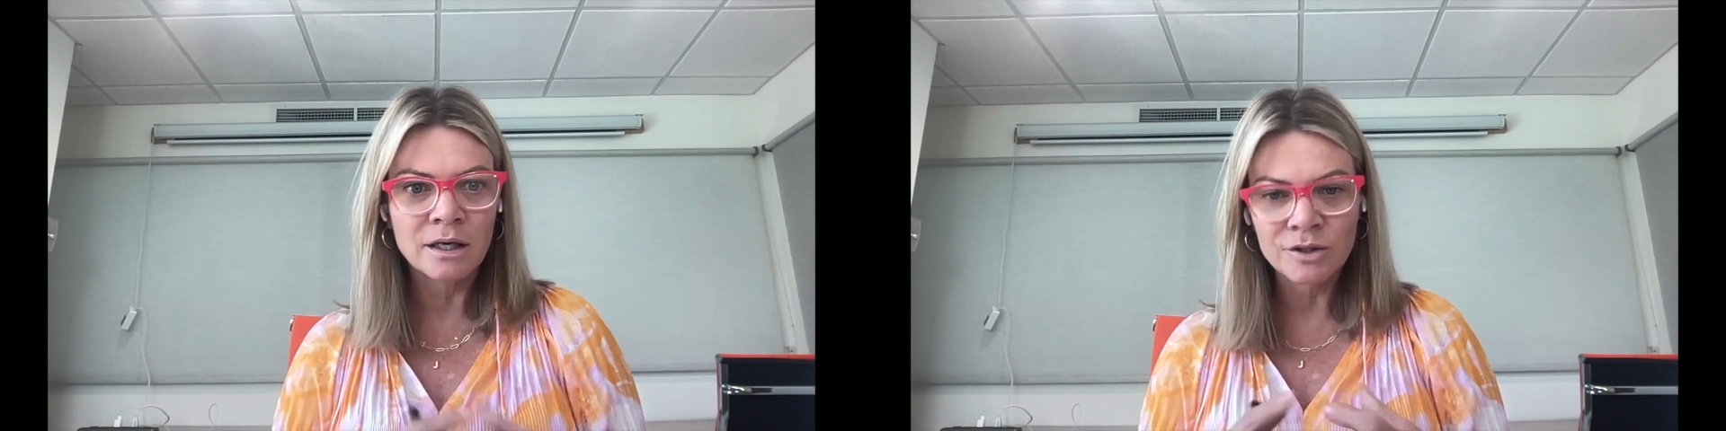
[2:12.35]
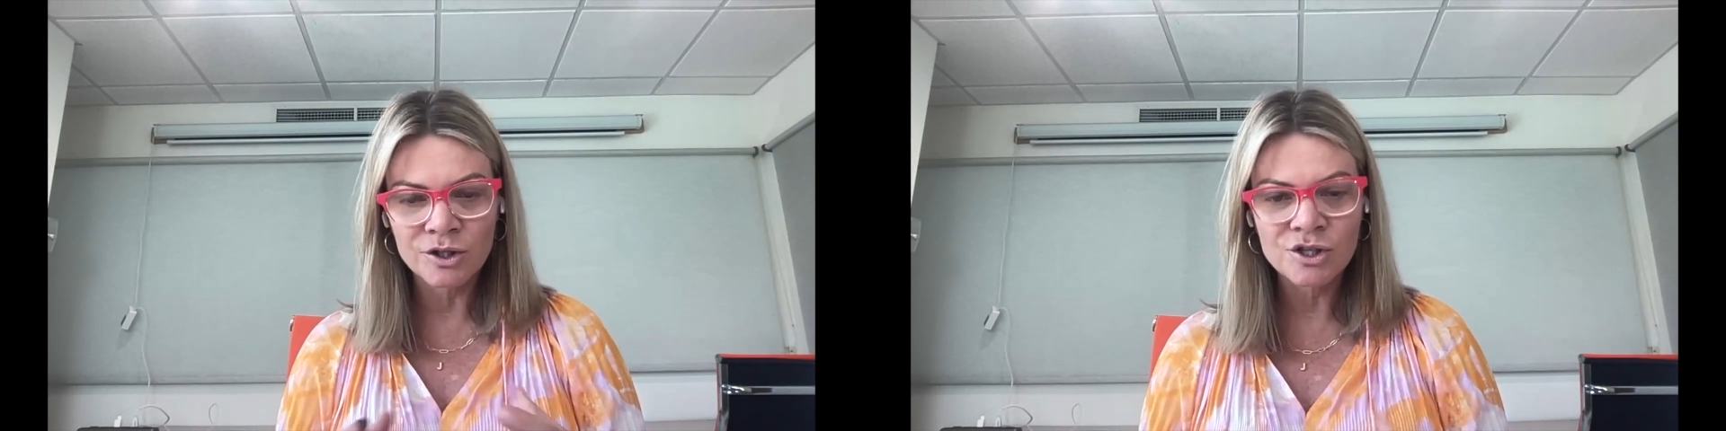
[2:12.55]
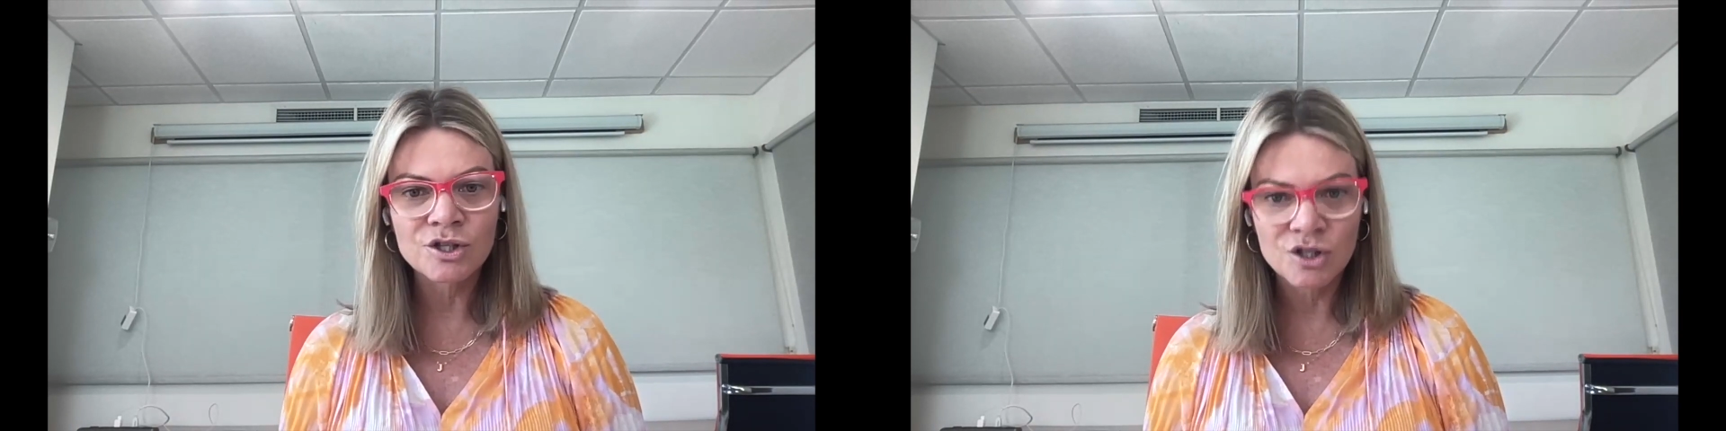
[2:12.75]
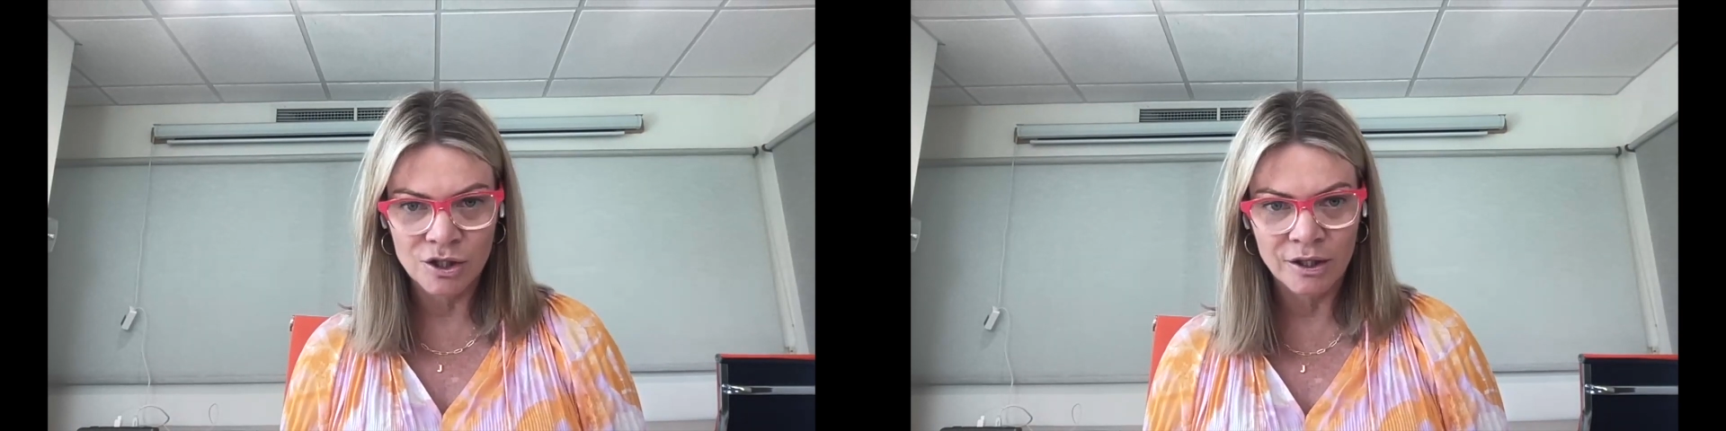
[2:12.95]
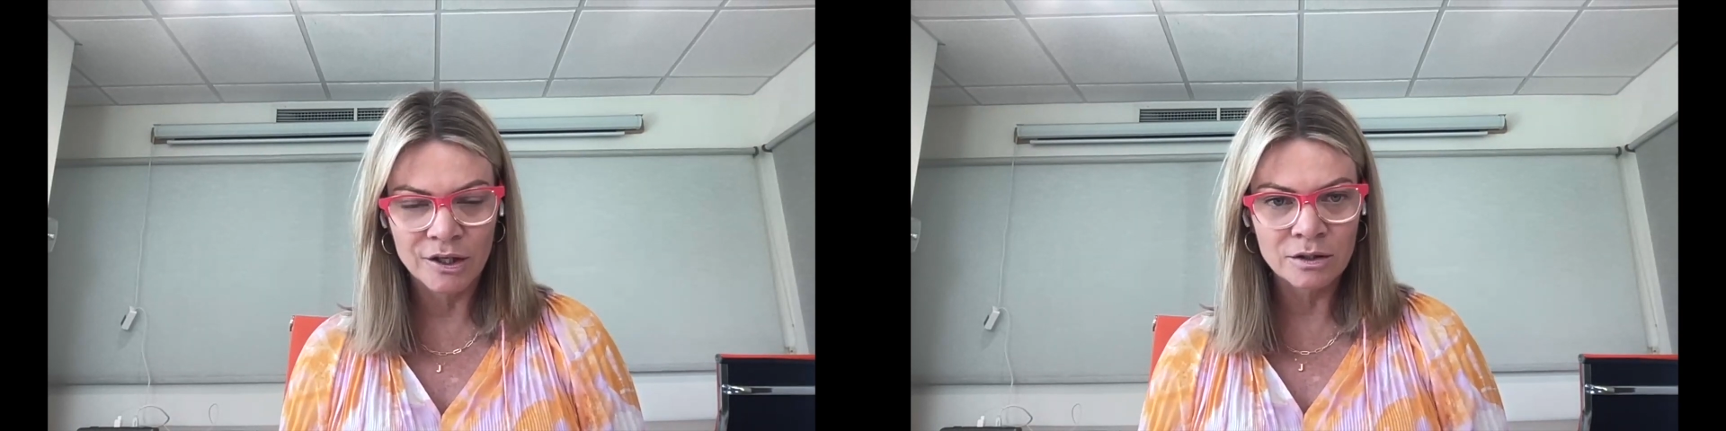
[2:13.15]

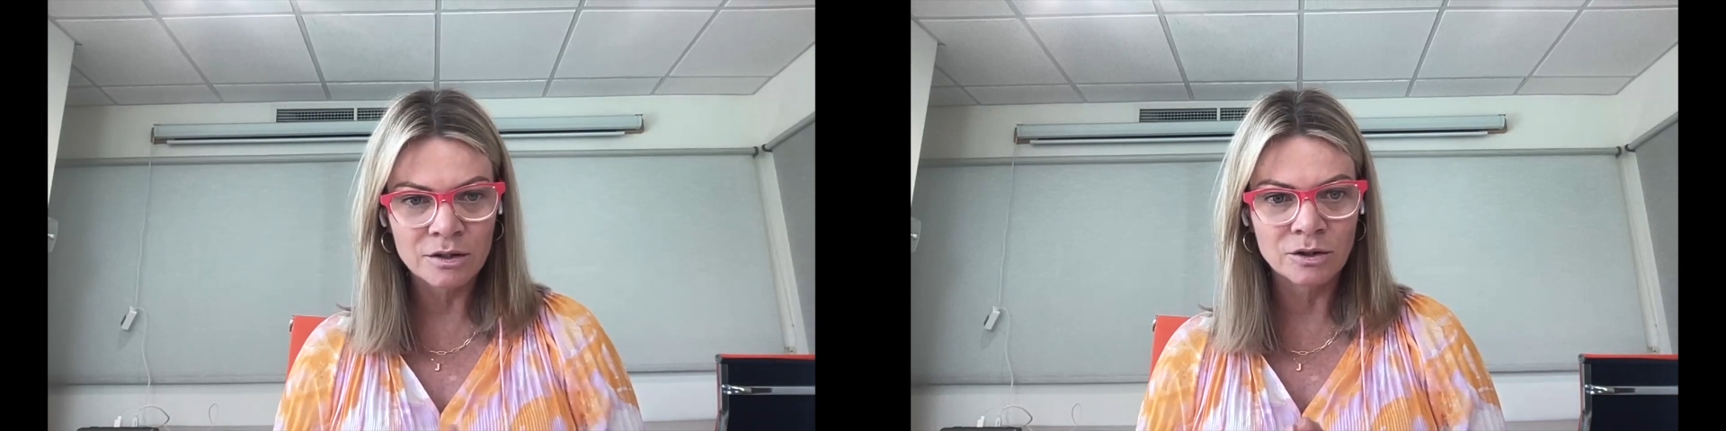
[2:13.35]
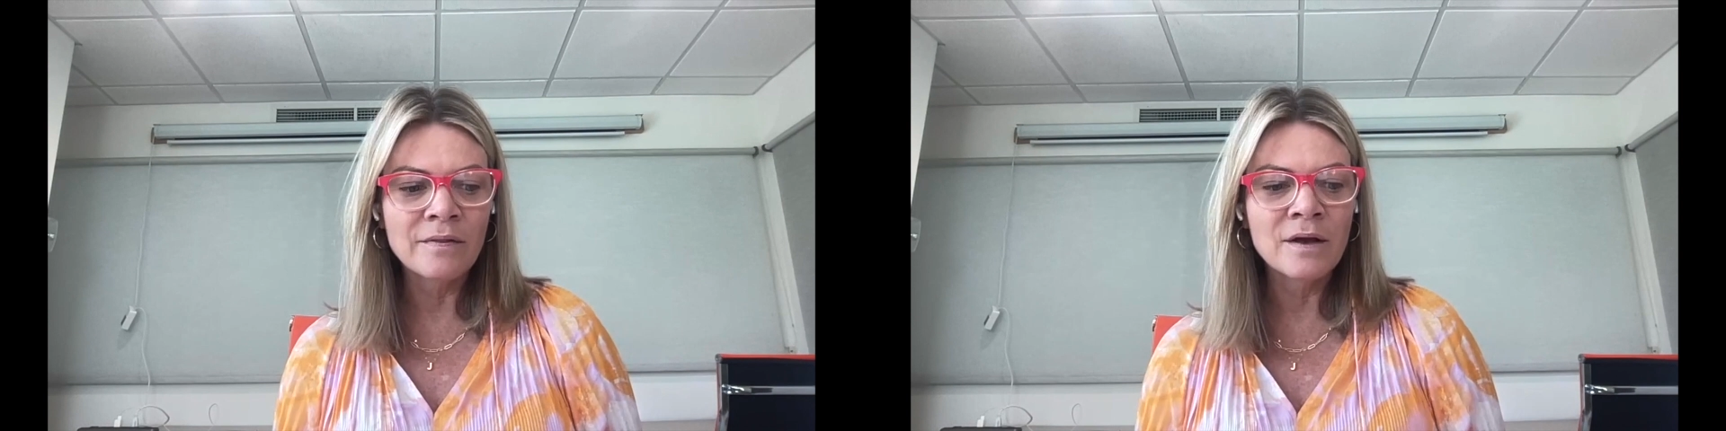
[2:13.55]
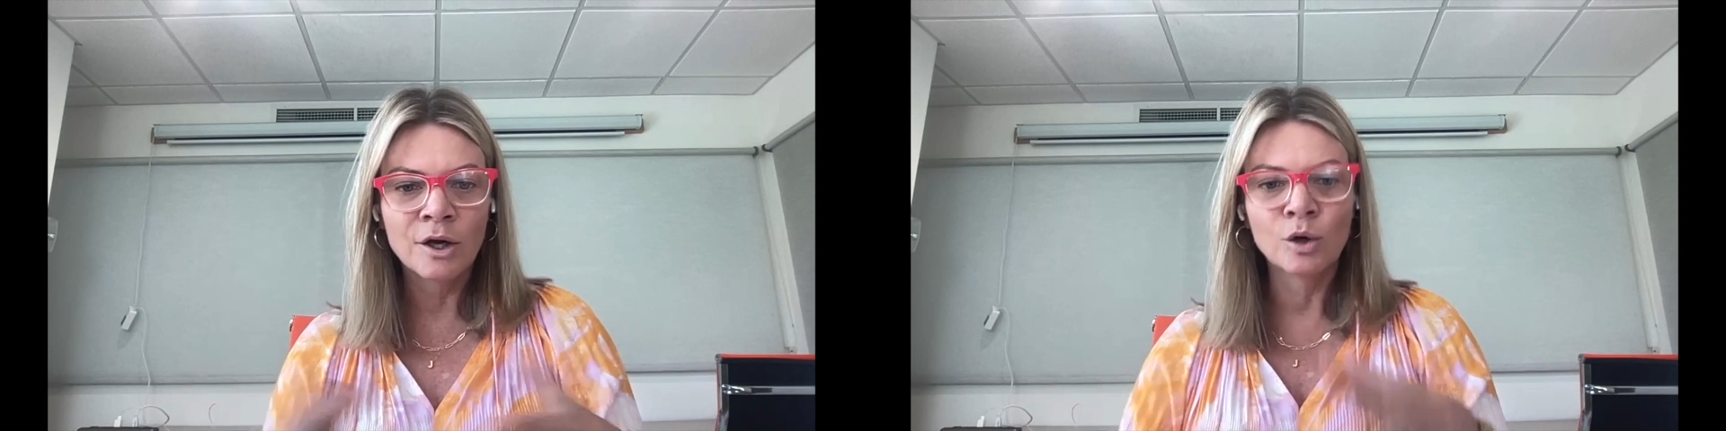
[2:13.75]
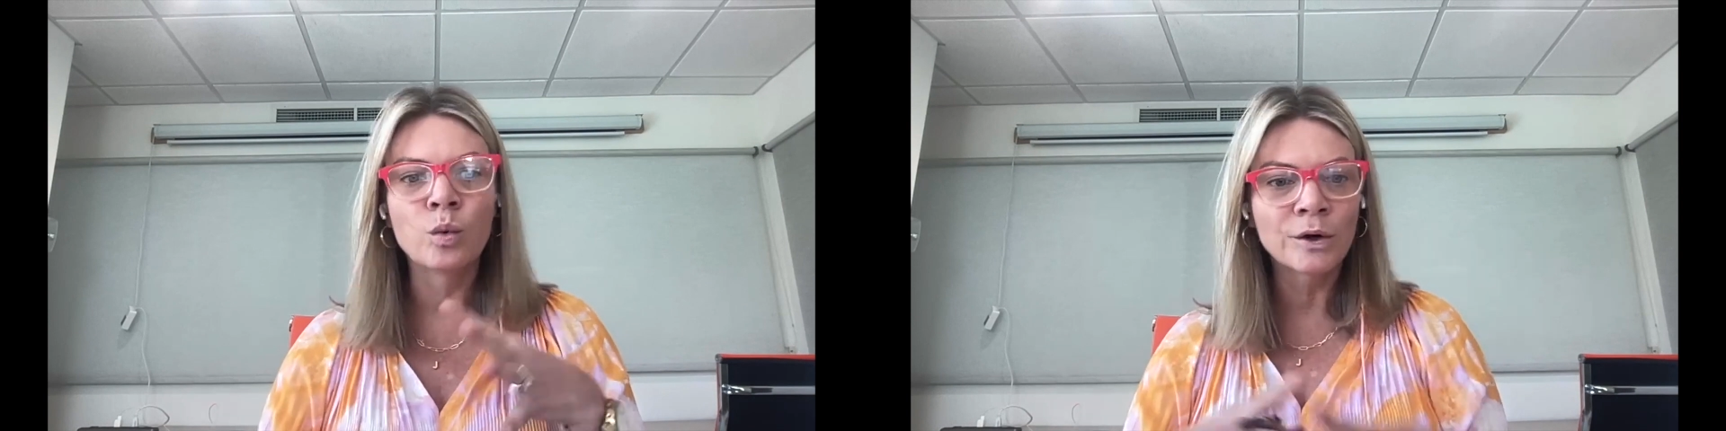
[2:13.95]
understood how the inner